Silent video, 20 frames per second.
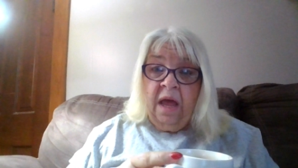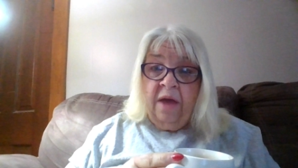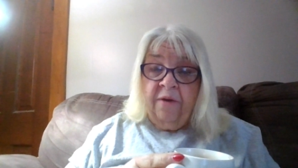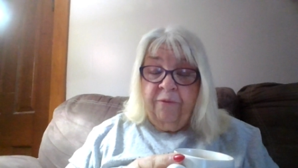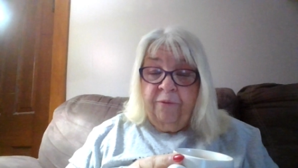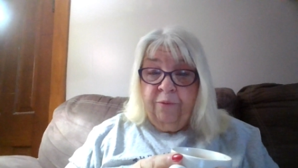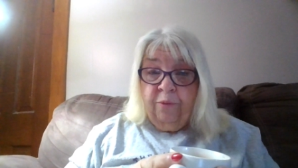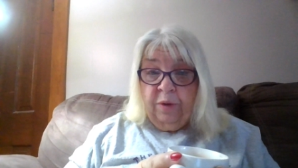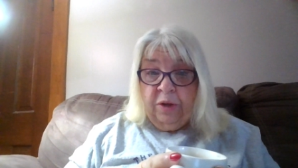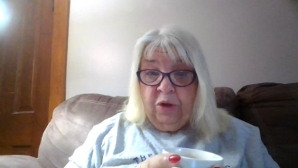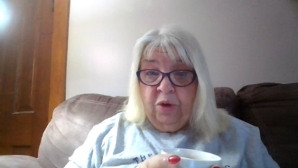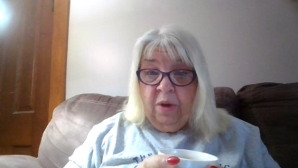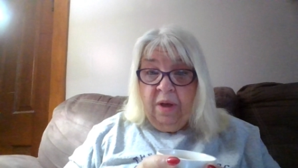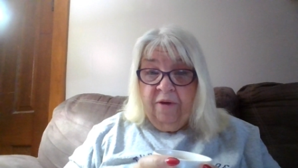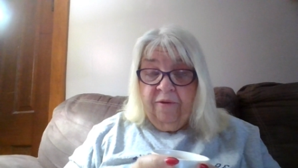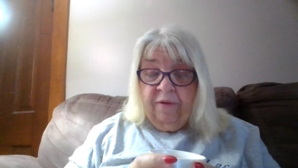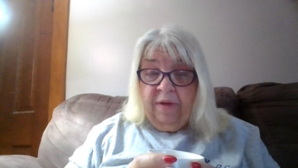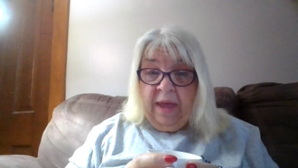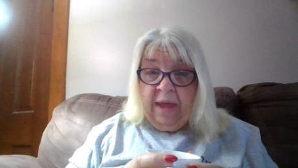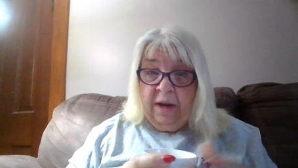tough when you
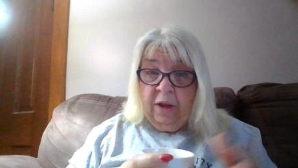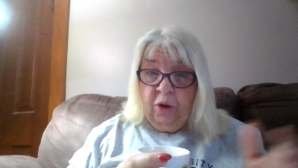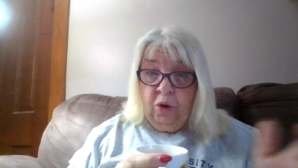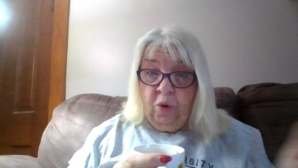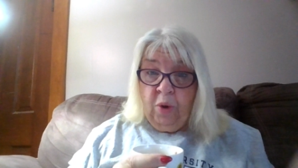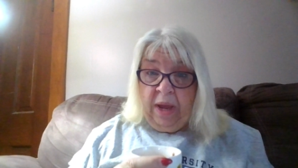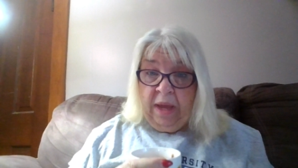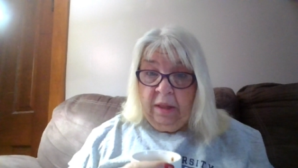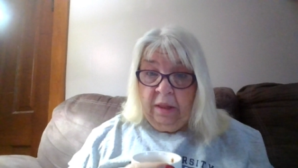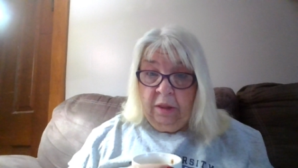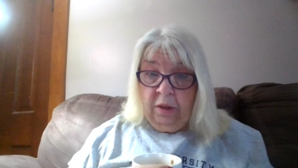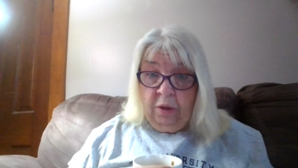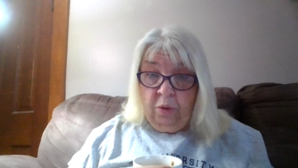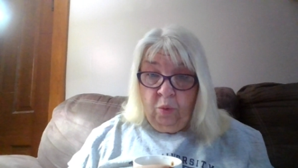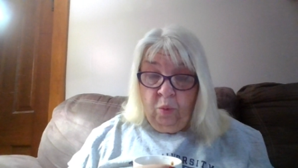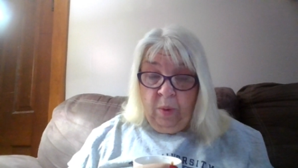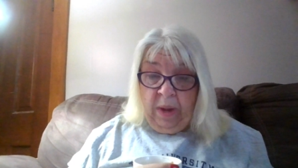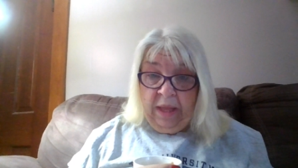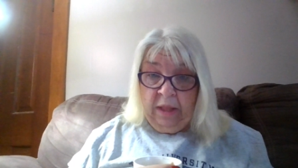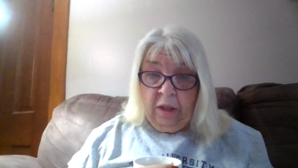have had a great
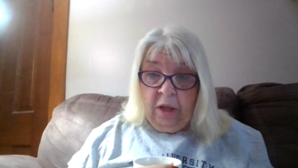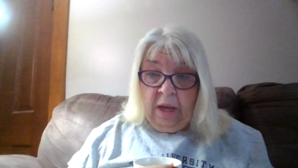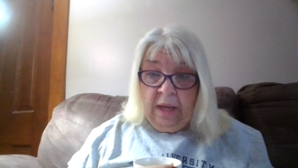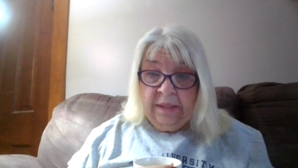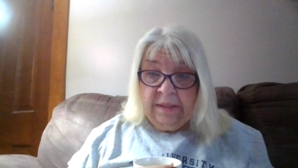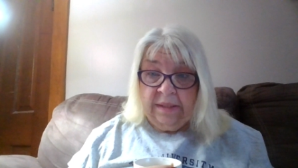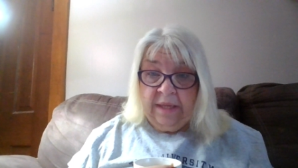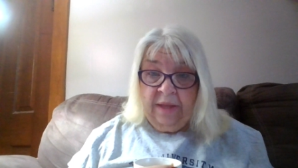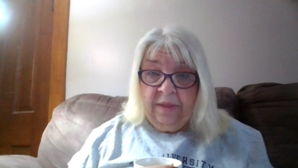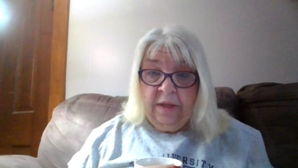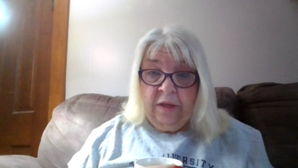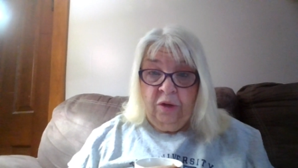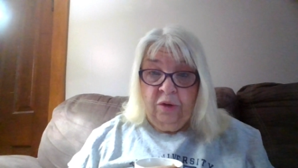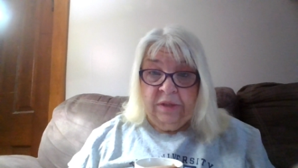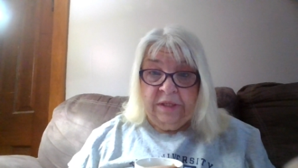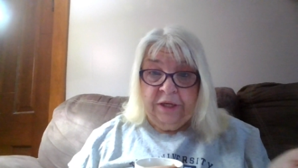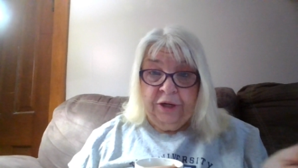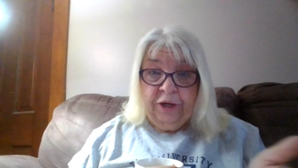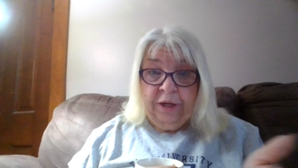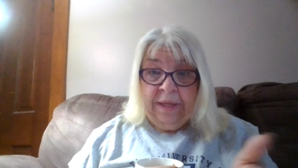weight loss and then
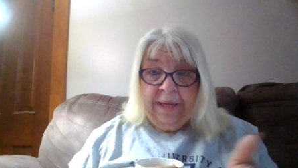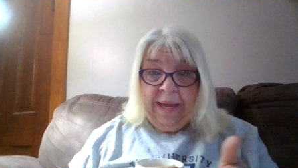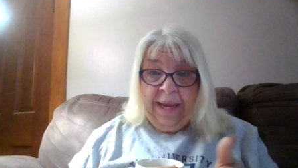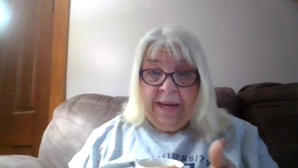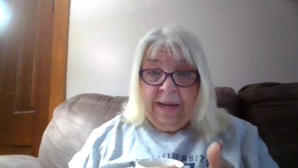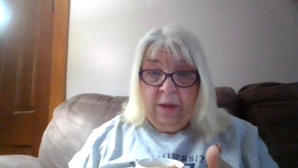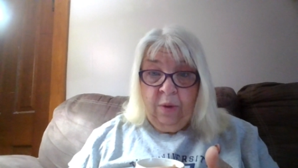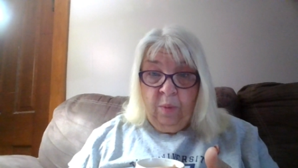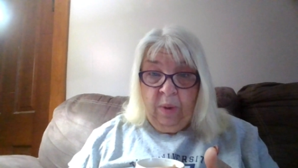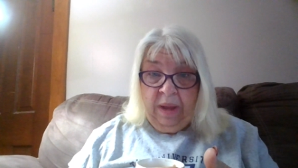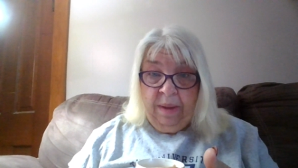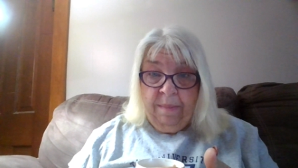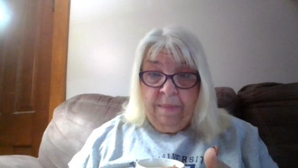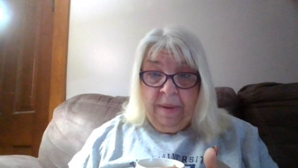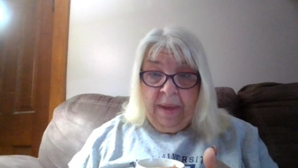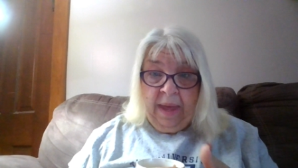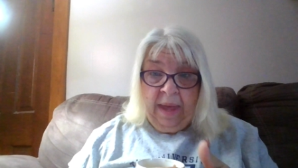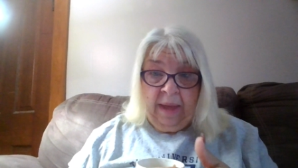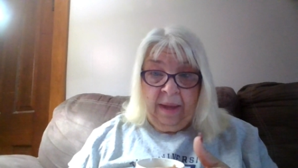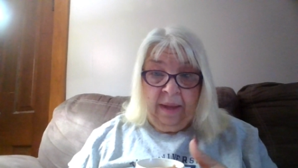you start gaining weight
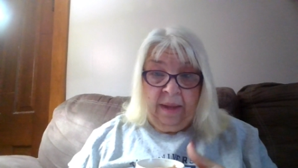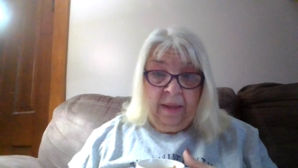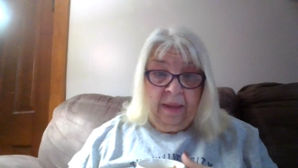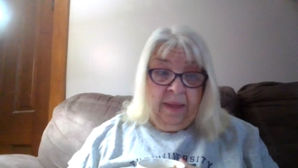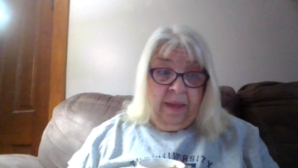back.